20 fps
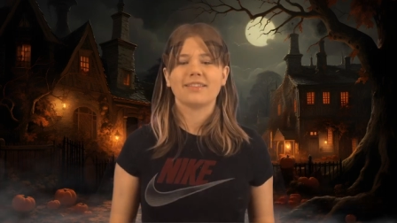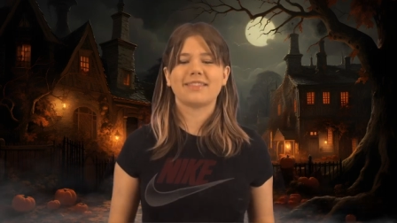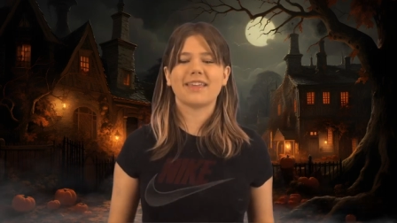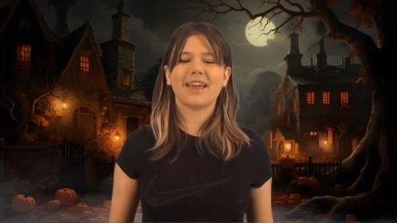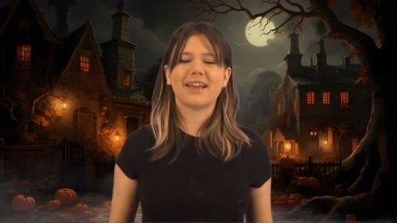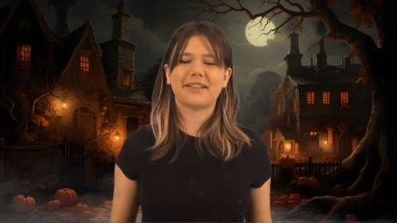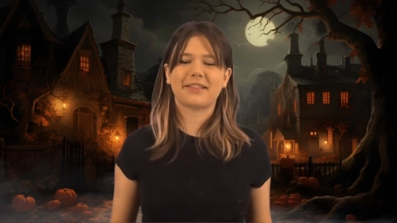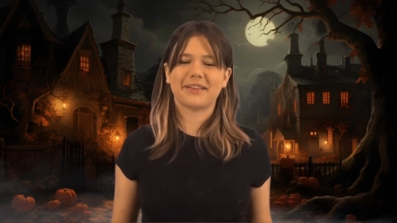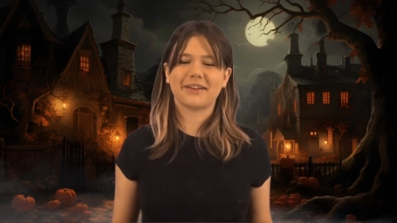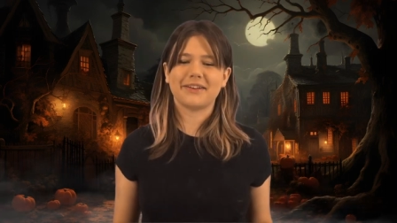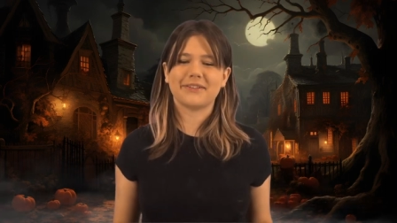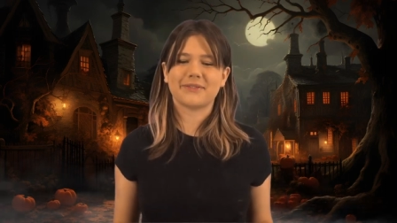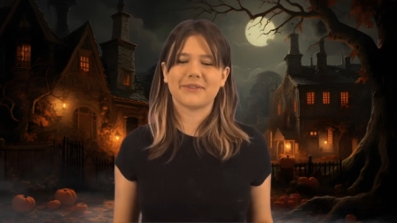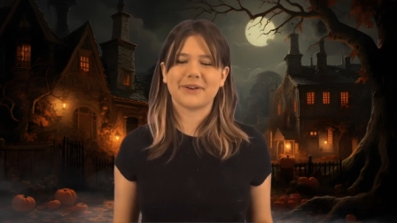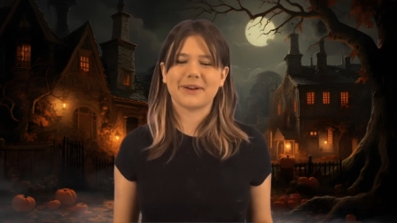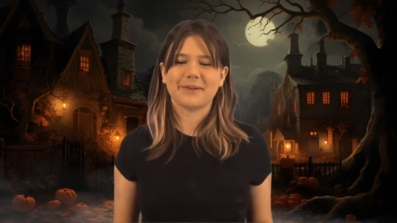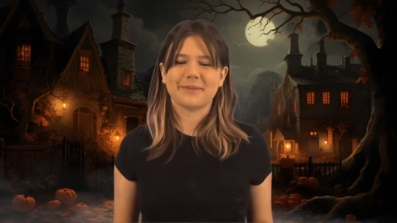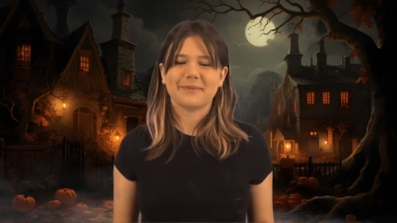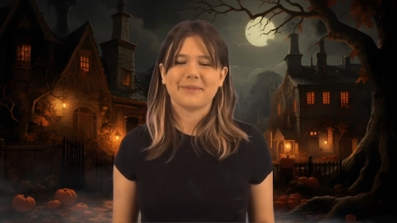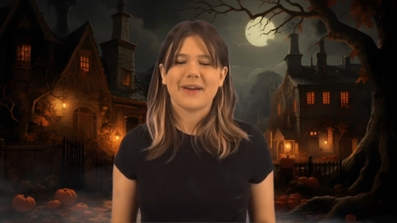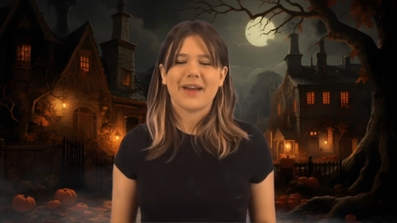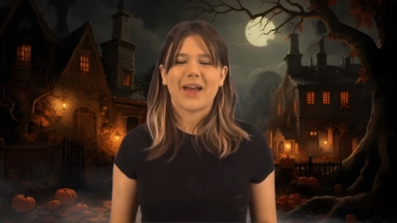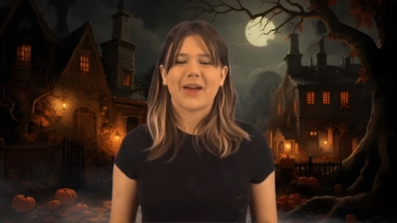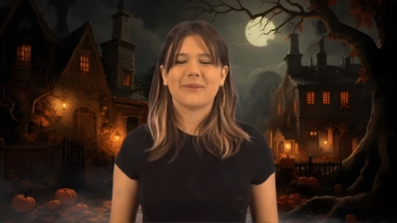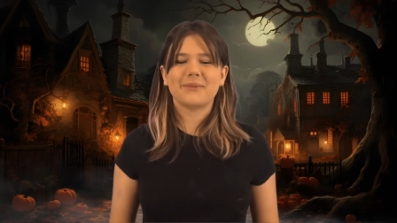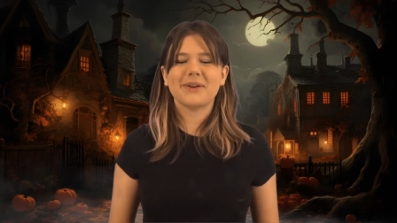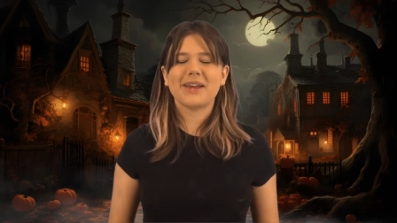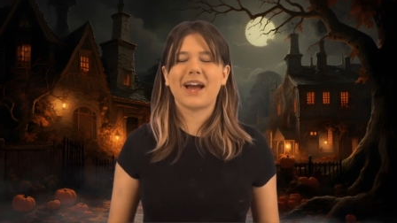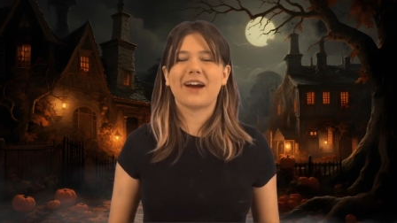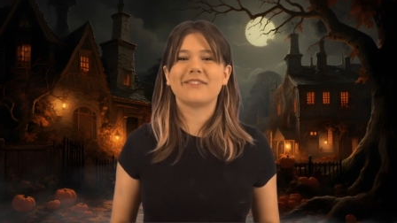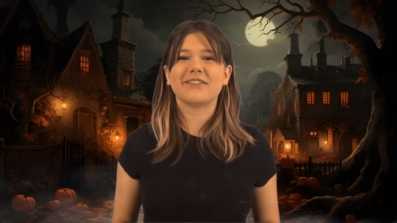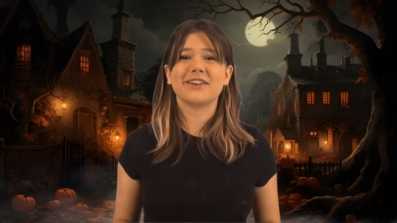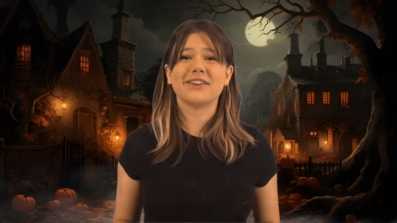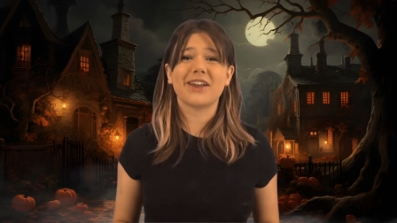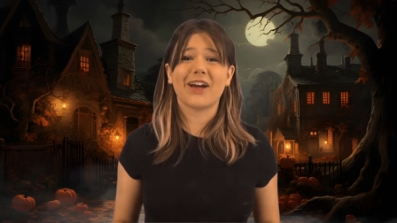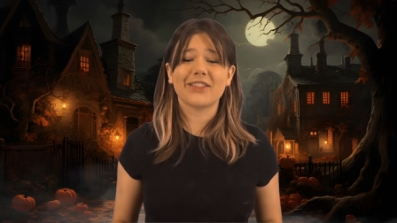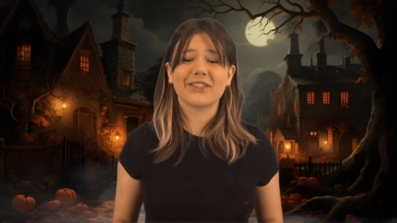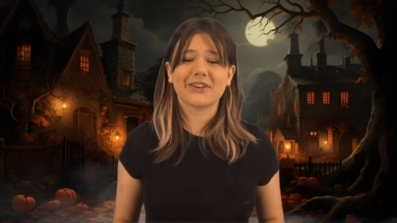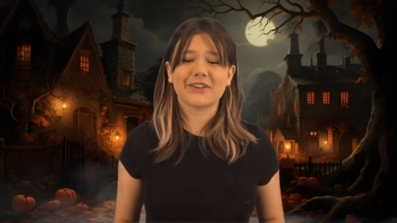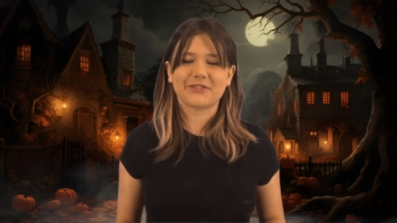Thanks, Avery. And we have
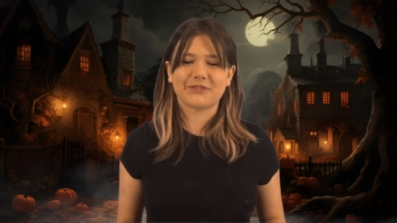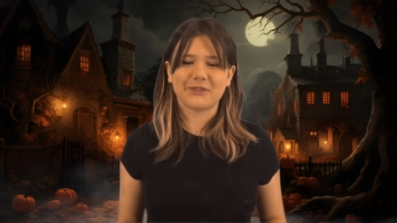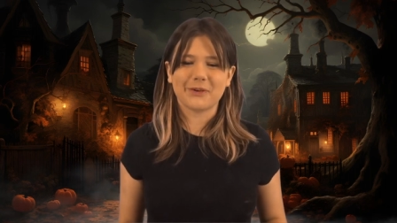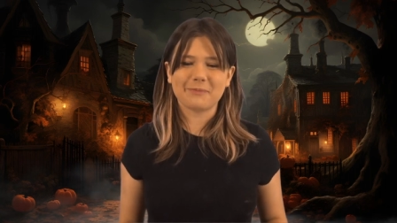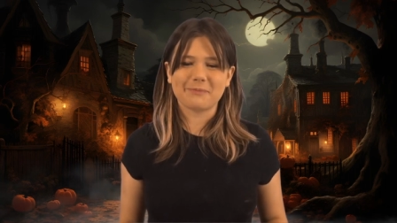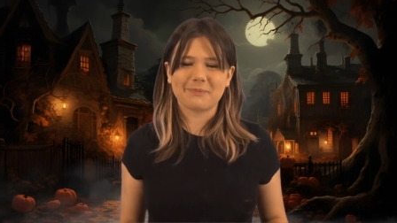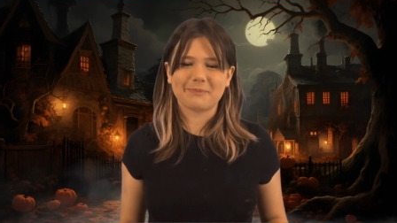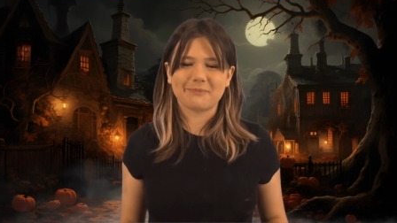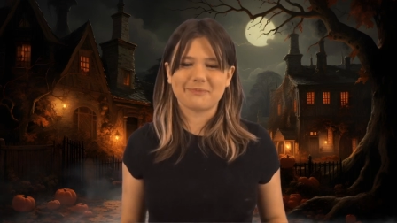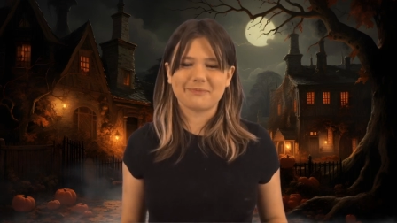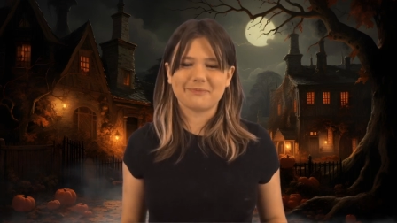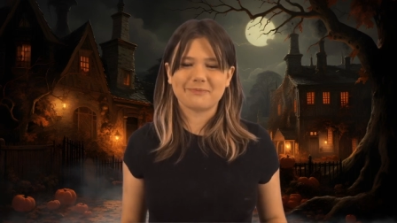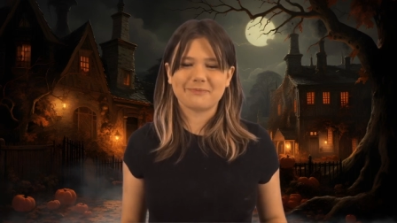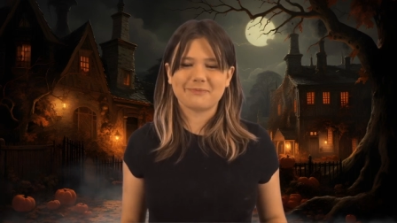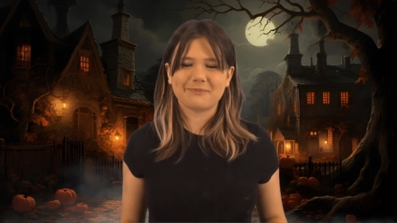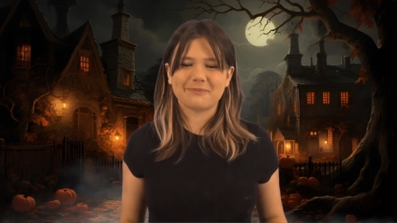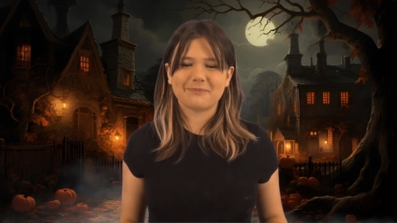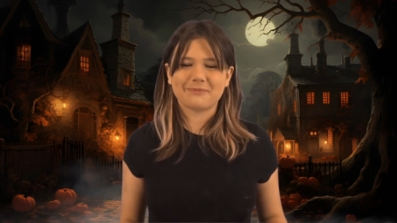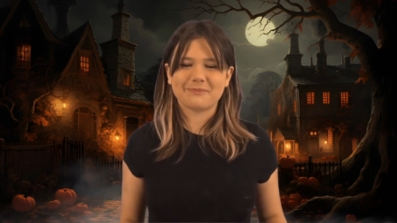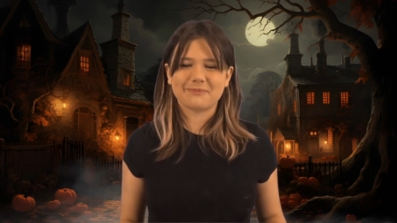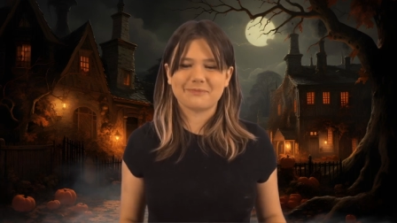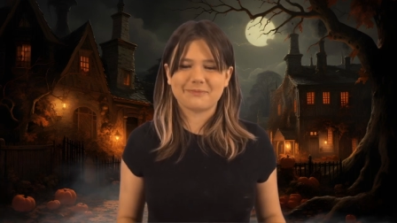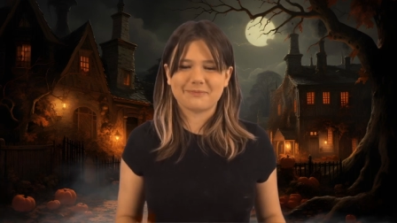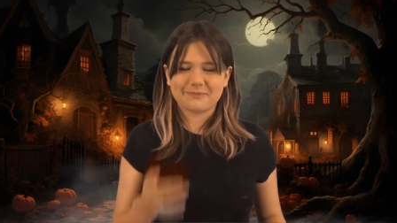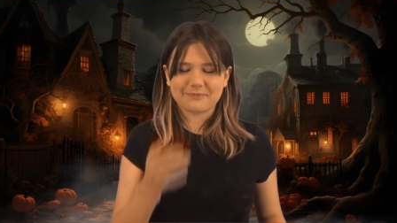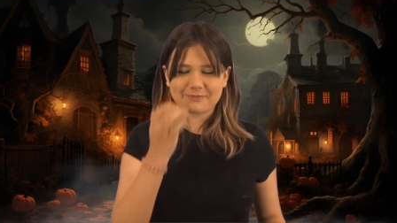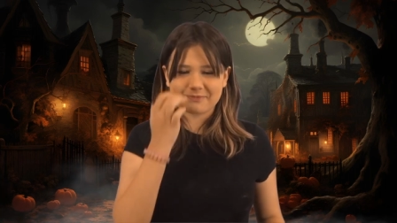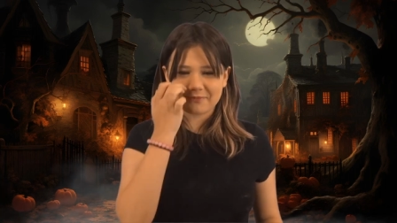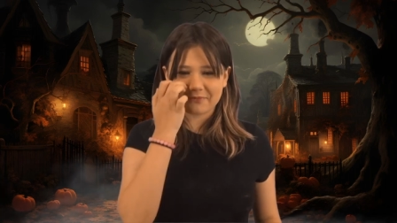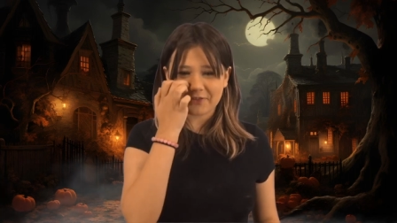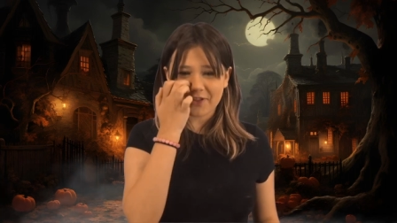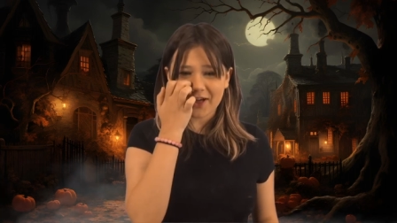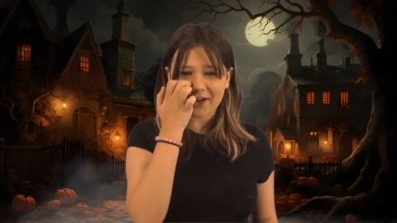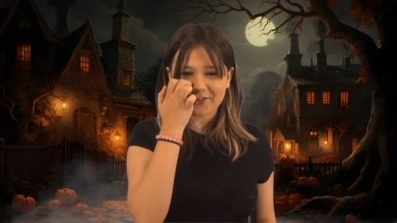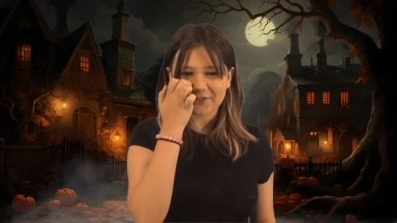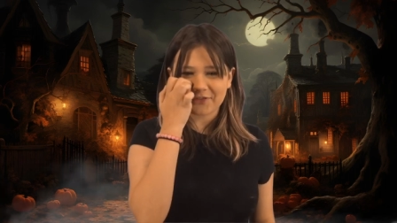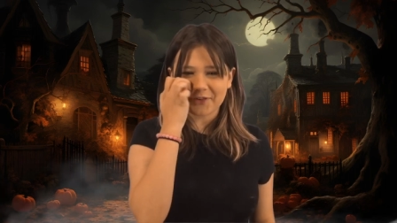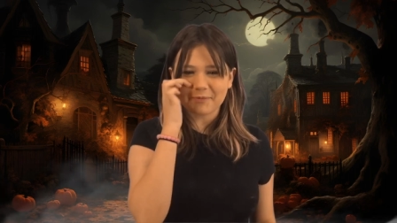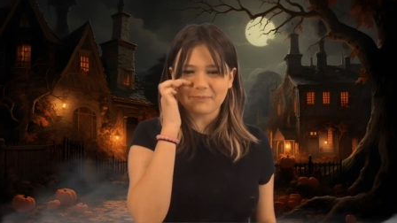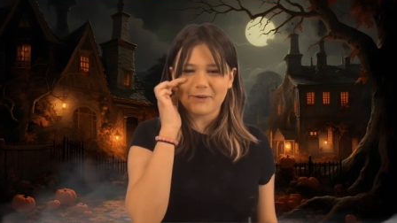another foot
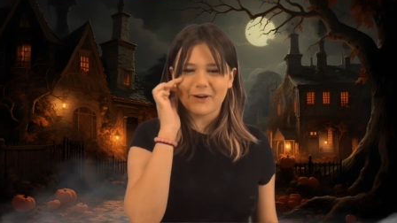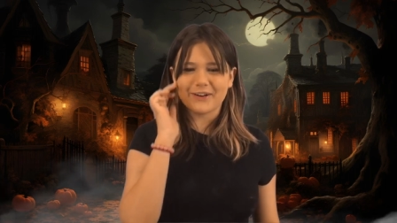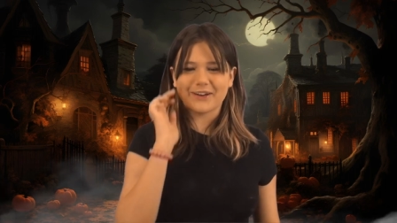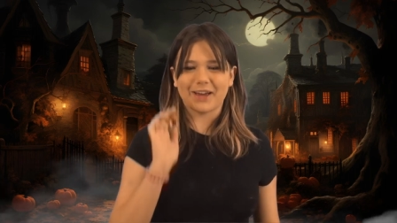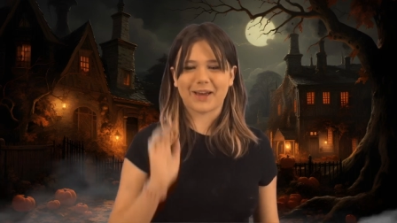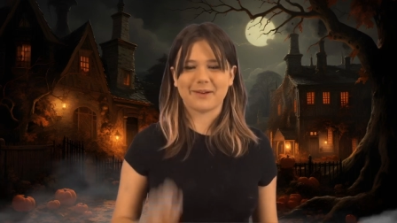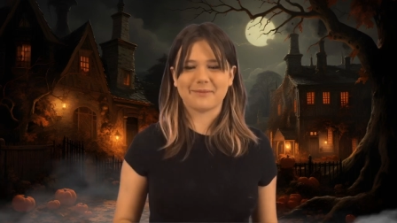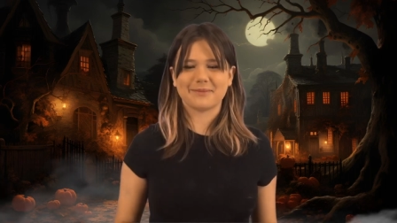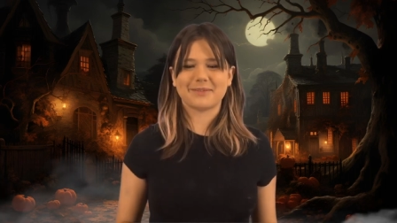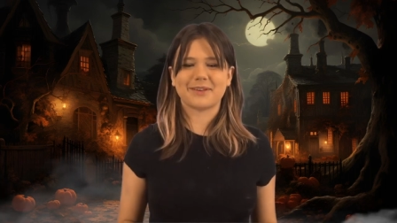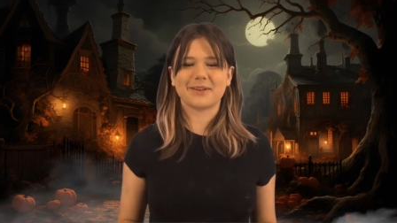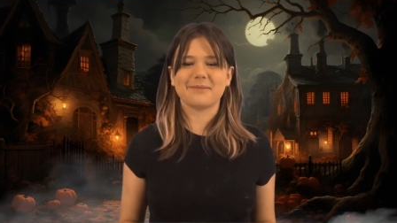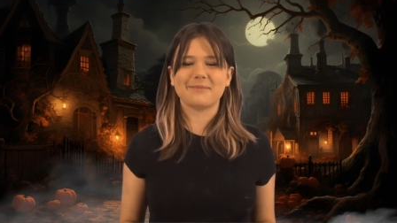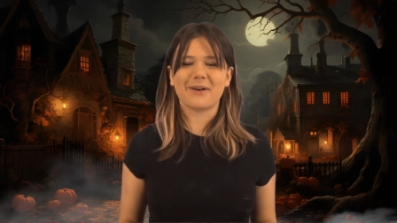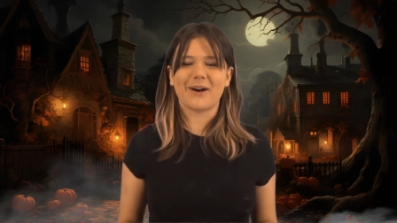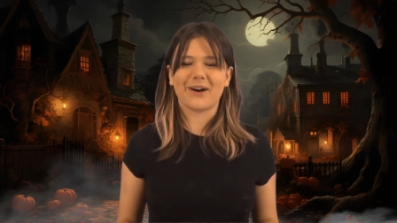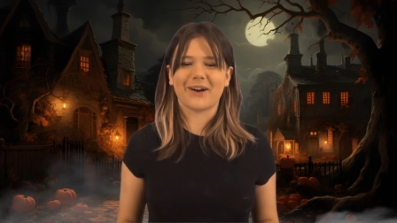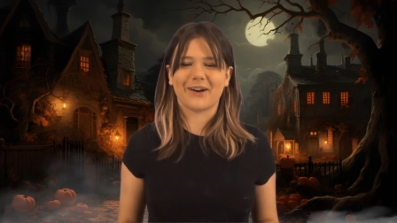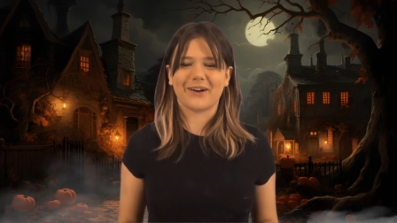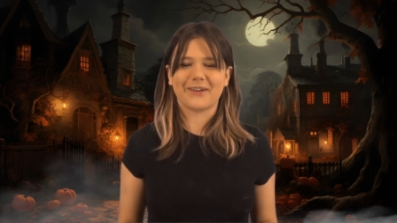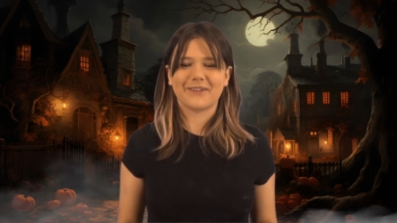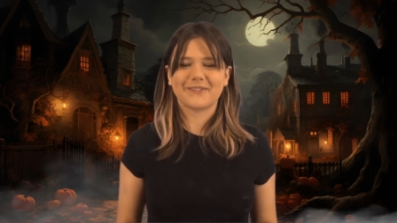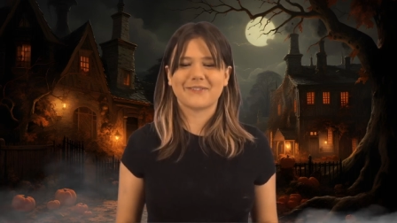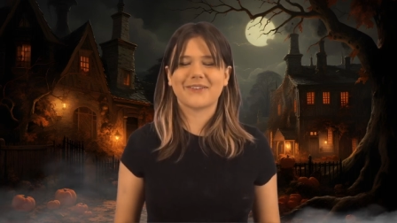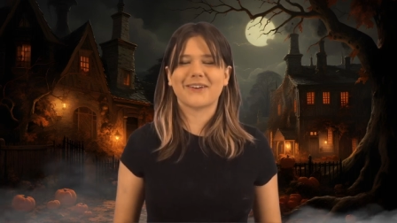flag football game tomorrow.